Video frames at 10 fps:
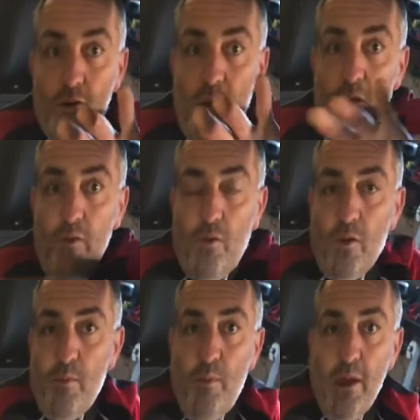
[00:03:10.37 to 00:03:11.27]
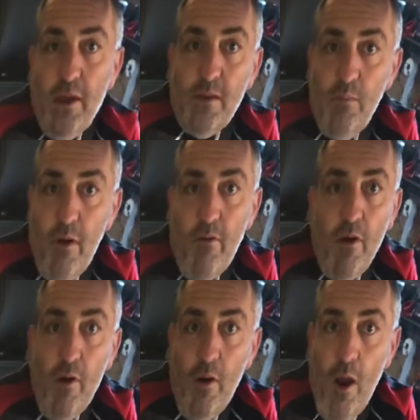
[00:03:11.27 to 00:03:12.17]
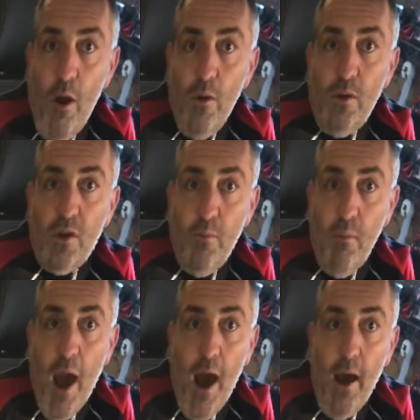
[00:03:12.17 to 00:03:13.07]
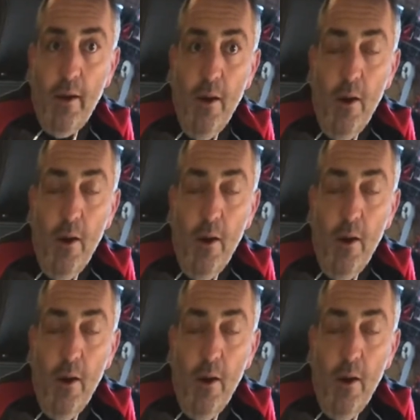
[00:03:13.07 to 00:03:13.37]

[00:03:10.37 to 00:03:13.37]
like you've got the biggest mirror known to man,